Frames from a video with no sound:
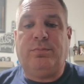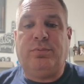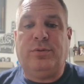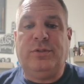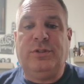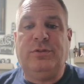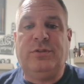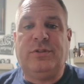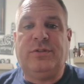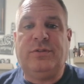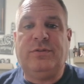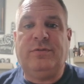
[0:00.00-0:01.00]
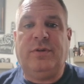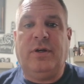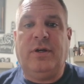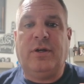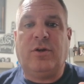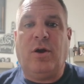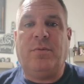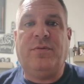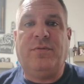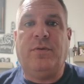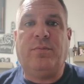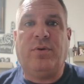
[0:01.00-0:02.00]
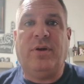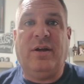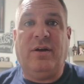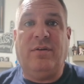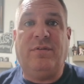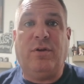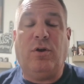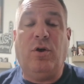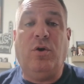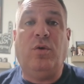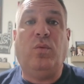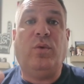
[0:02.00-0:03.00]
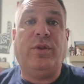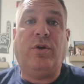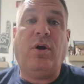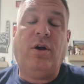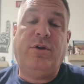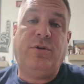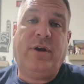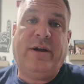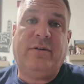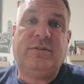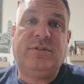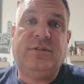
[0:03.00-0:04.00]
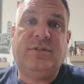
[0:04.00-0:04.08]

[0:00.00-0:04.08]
produce a carbon footprint of their own when they're on your house.